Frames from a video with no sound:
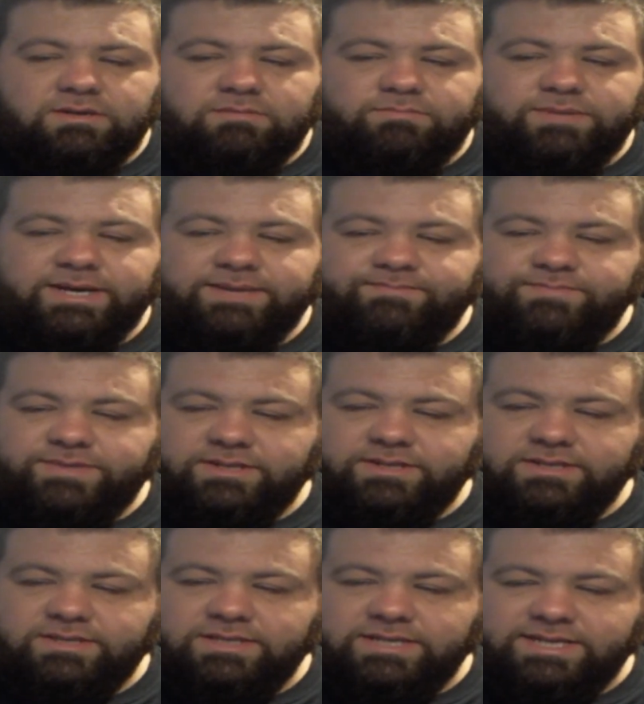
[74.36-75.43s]
But
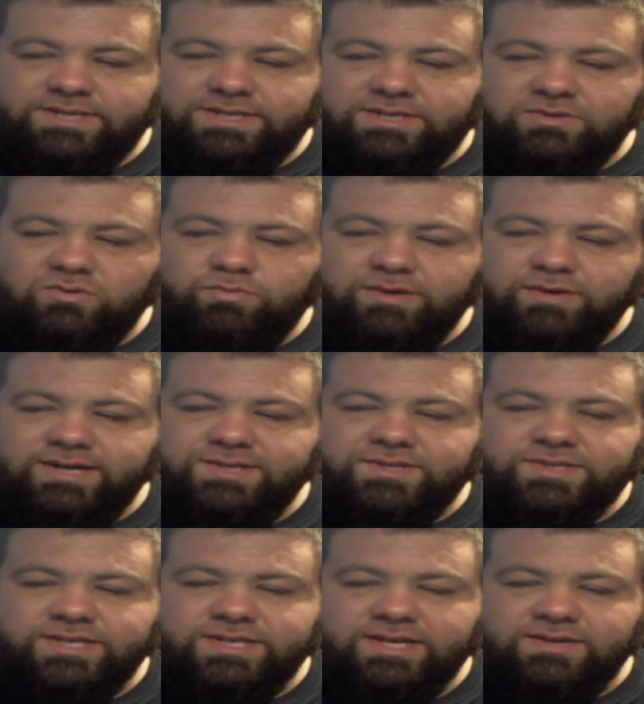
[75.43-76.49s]
let's all brace
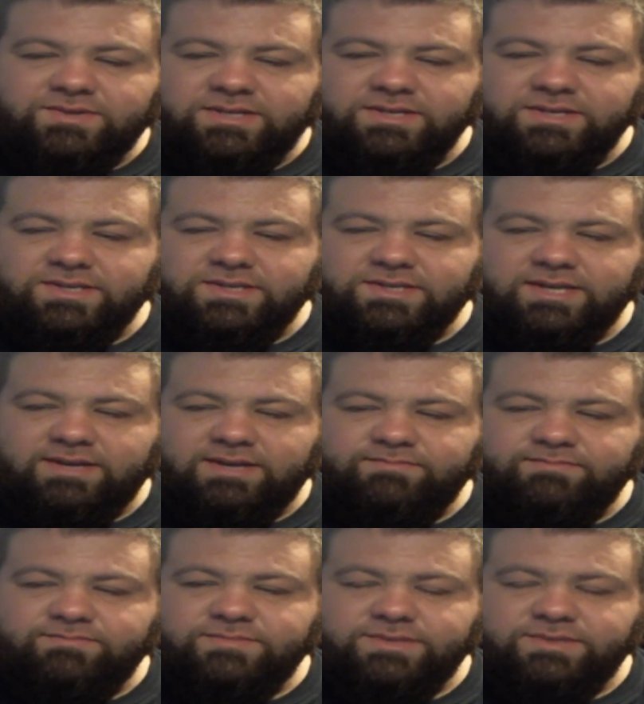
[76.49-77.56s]
ourselves, because
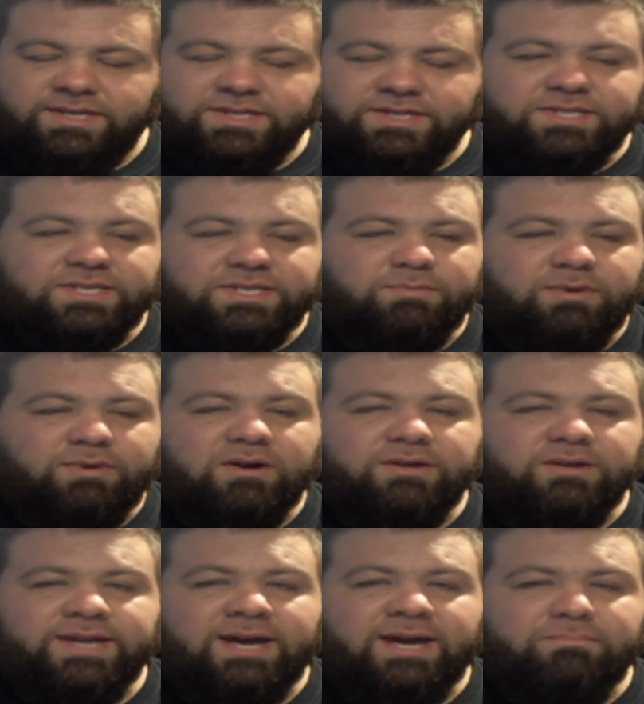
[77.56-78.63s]
this is the
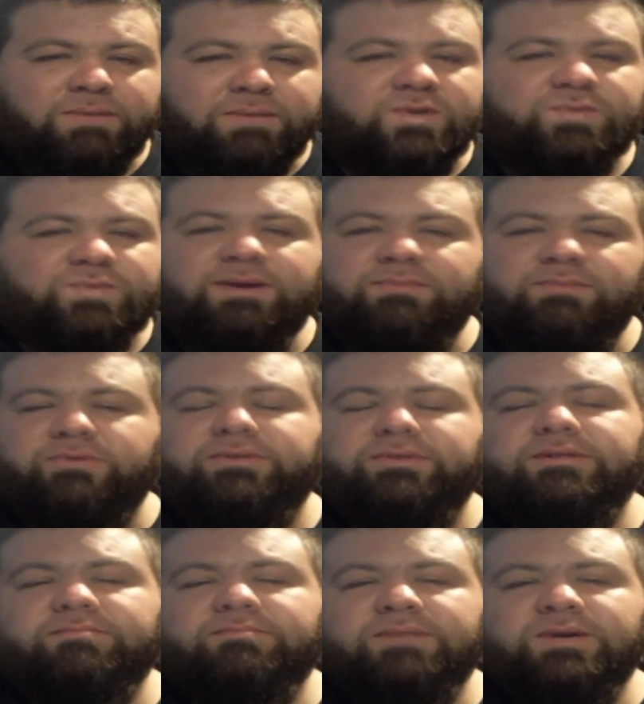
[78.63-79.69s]
part that most
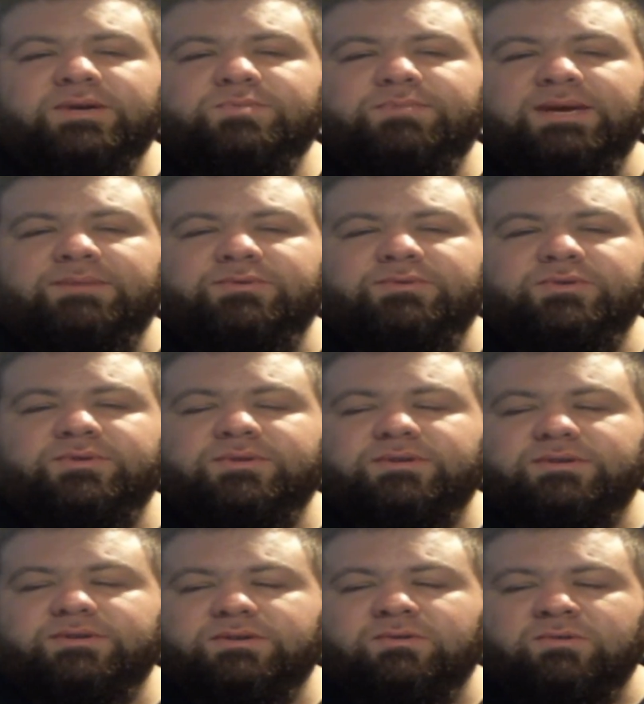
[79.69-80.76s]
people
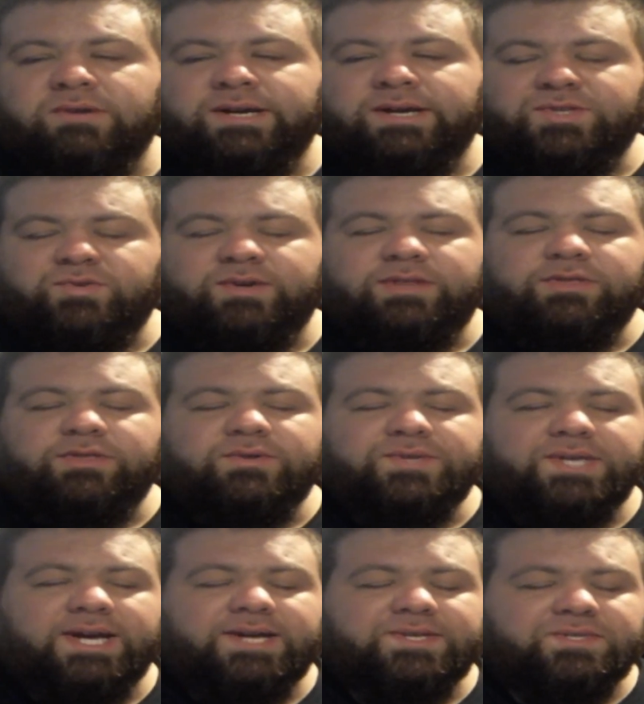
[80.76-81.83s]
or history
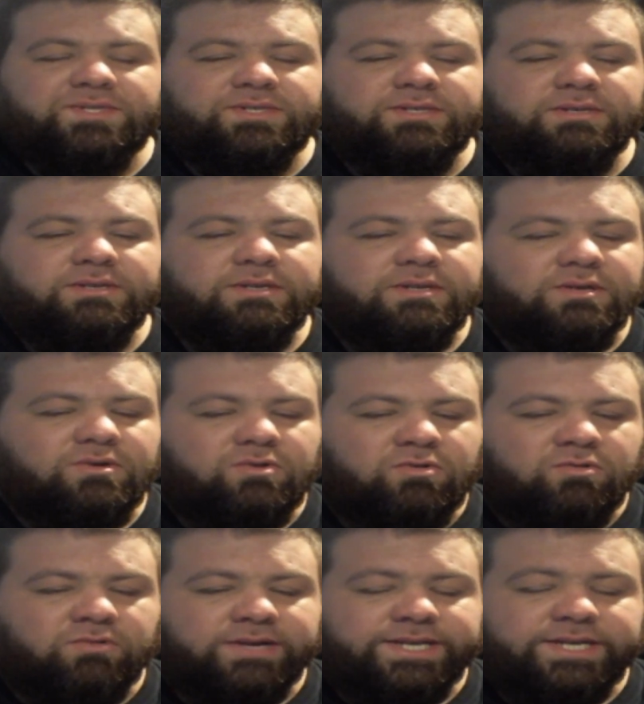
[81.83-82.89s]
enthusiasts
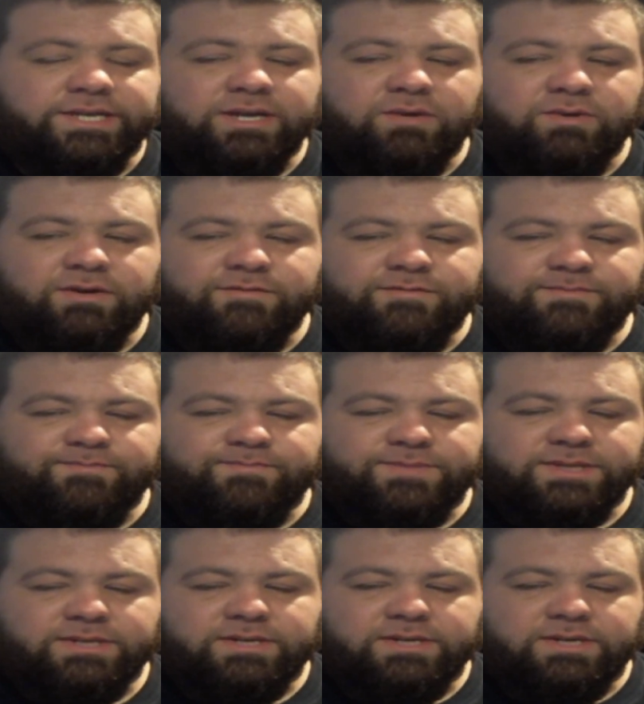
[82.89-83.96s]
already know of.
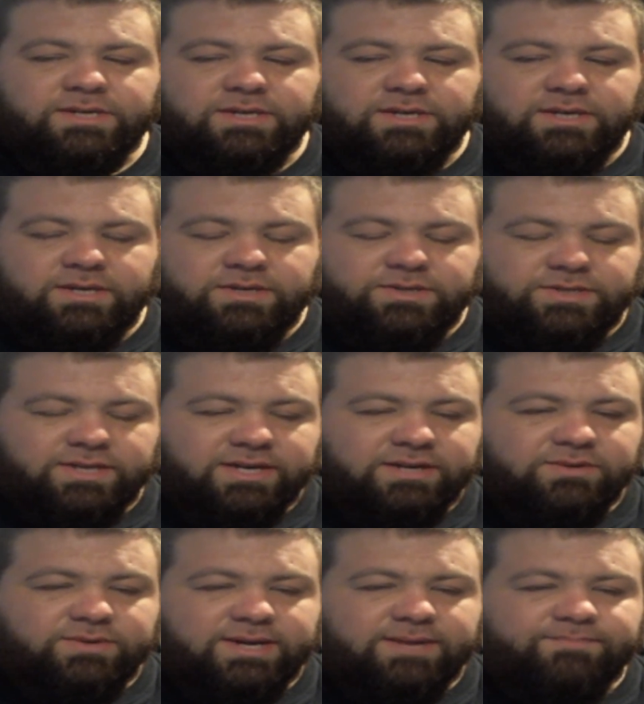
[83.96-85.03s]

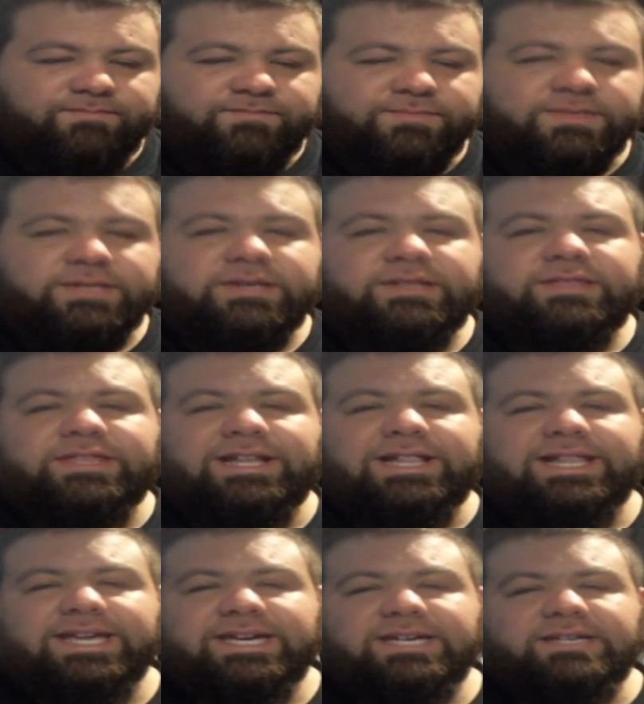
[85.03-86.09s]
So the
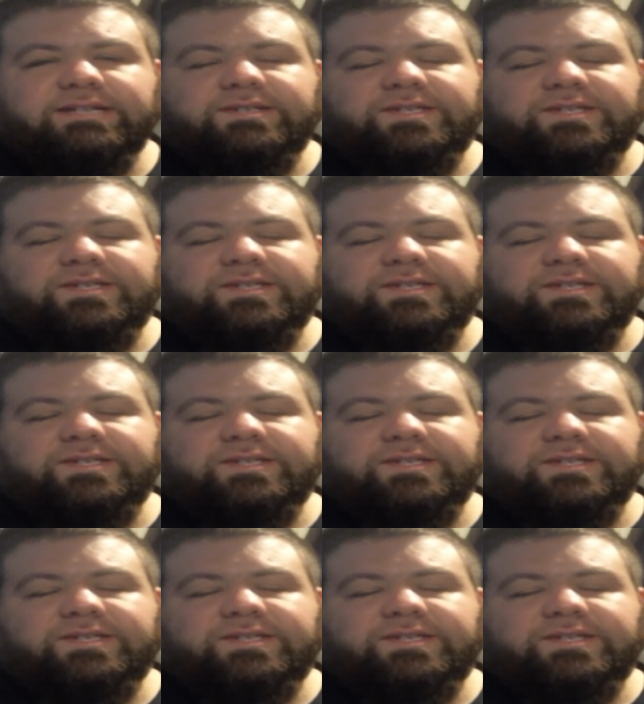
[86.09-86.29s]
link.